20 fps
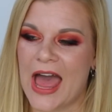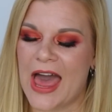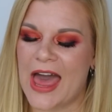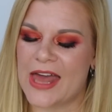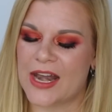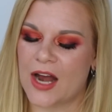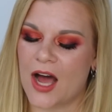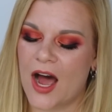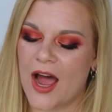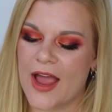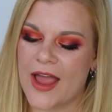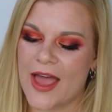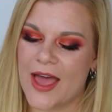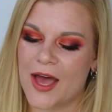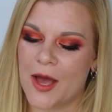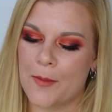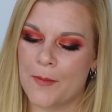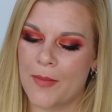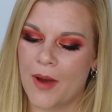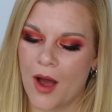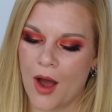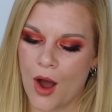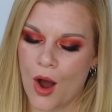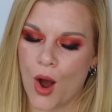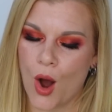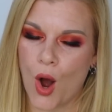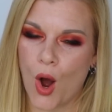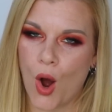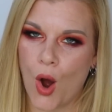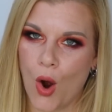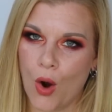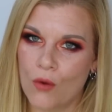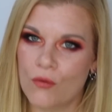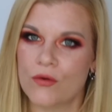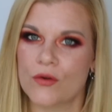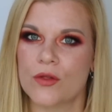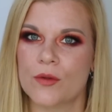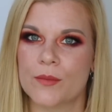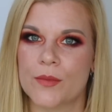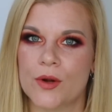And I am
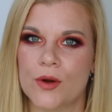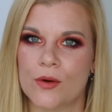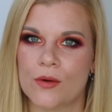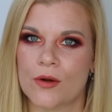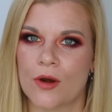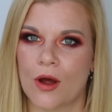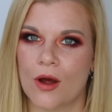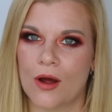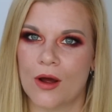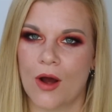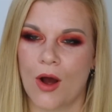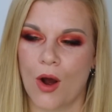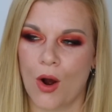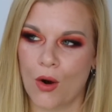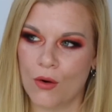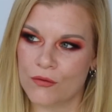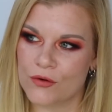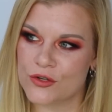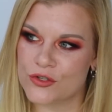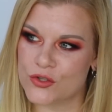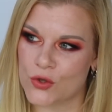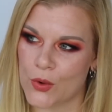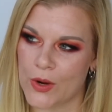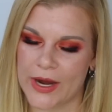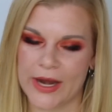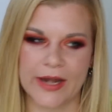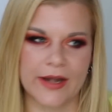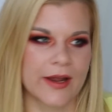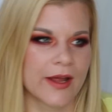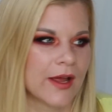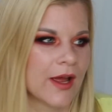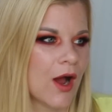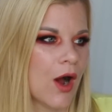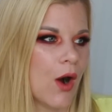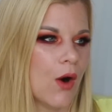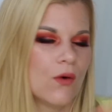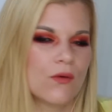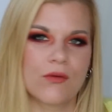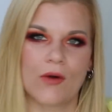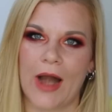over the moon, overjoyed,
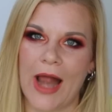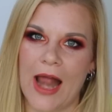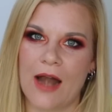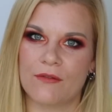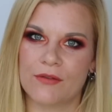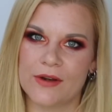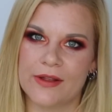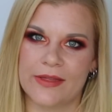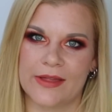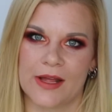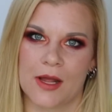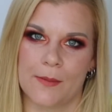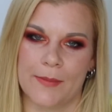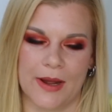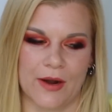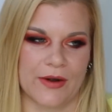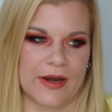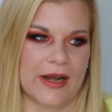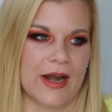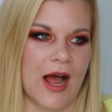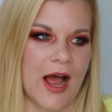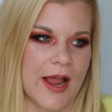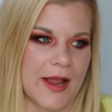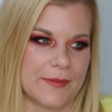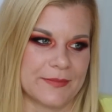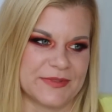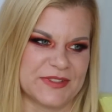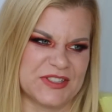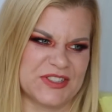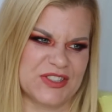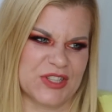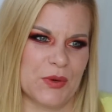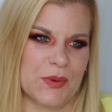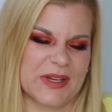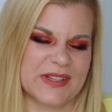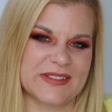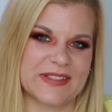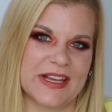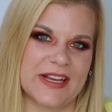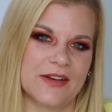over everything about it. I am so
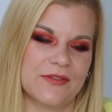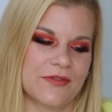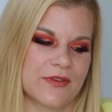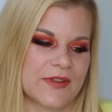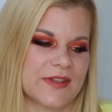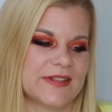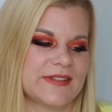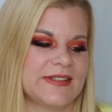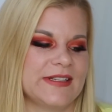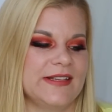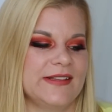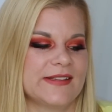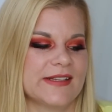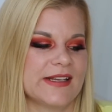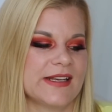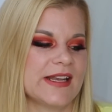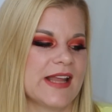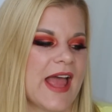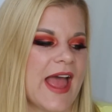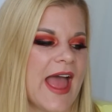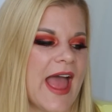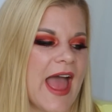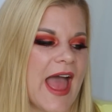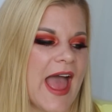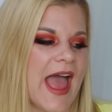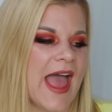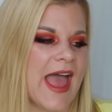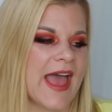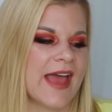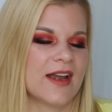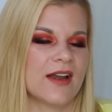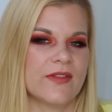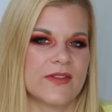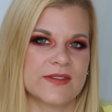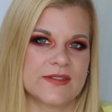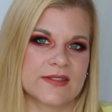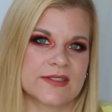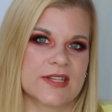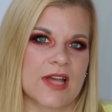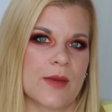excited for this season, and
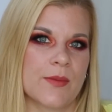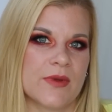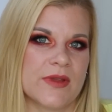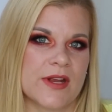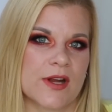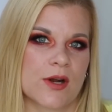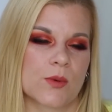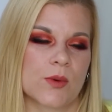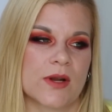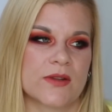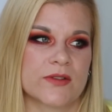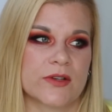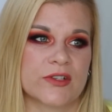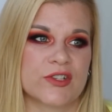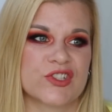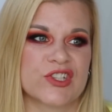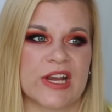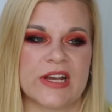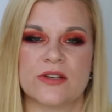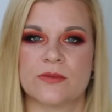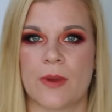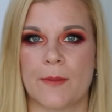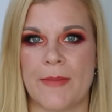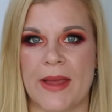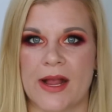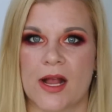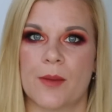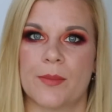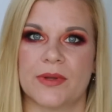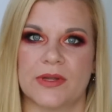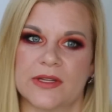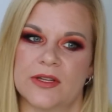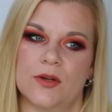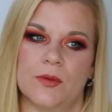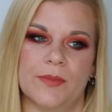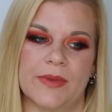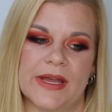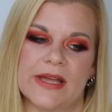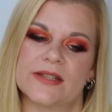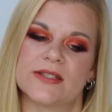this is the time of year where I start to change my makeup a
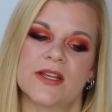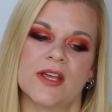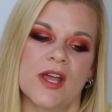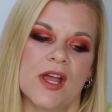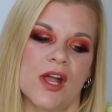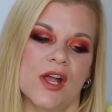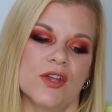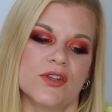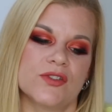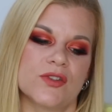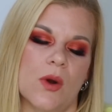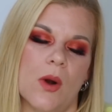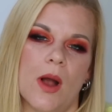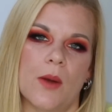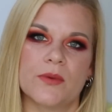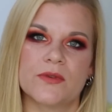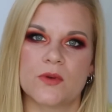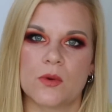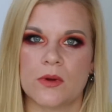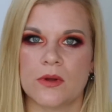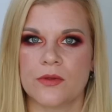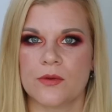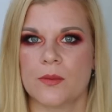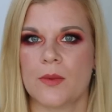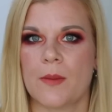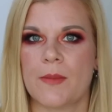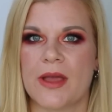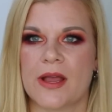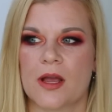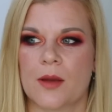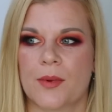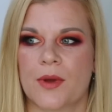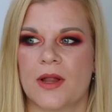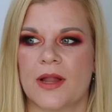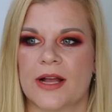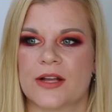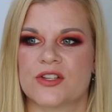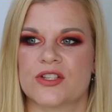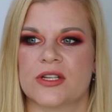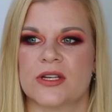little bit. So I was going through my makeup
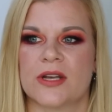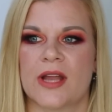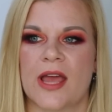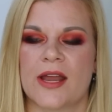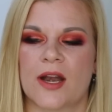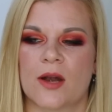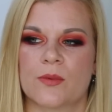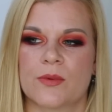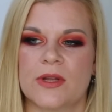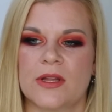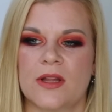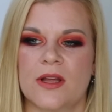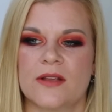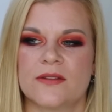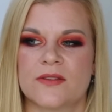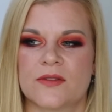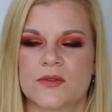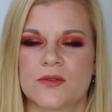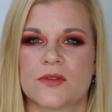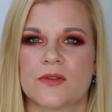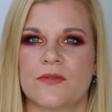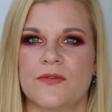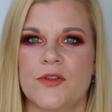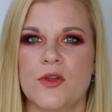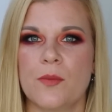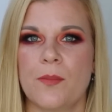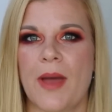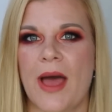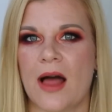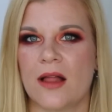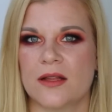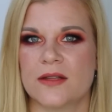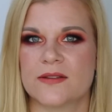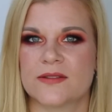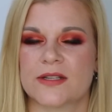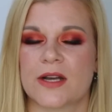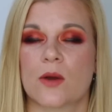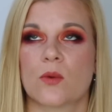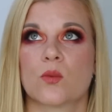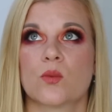collection and I realized that there's a few
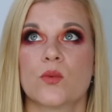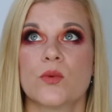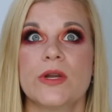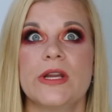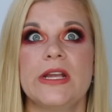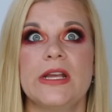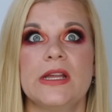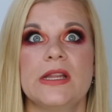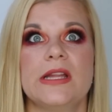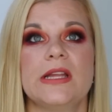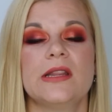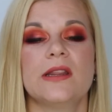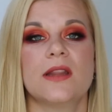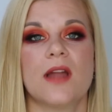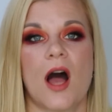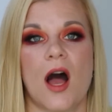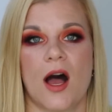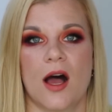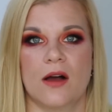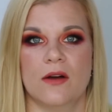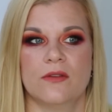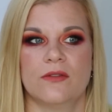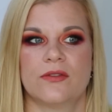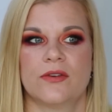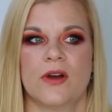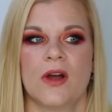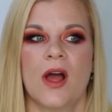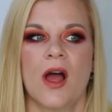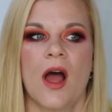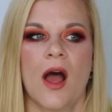palettes that I really love,